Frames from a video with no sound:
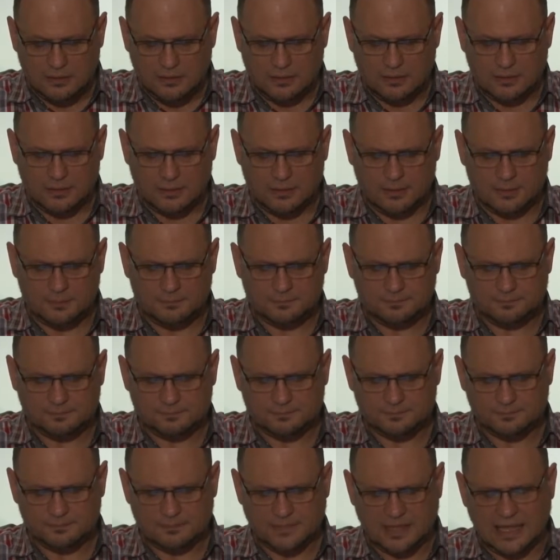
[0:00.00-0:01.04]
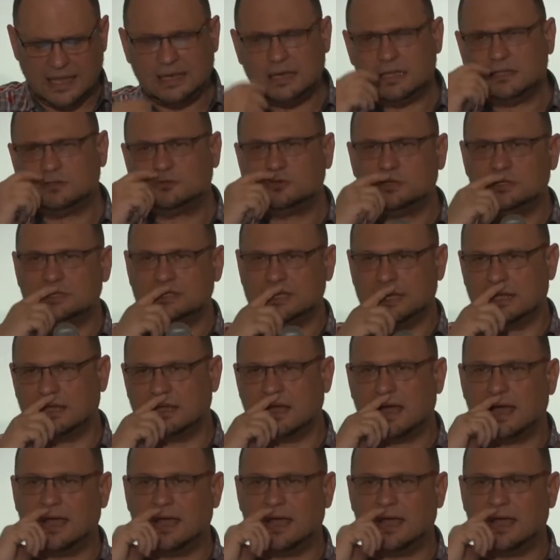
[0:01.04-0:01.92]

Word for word: Um, and interesting,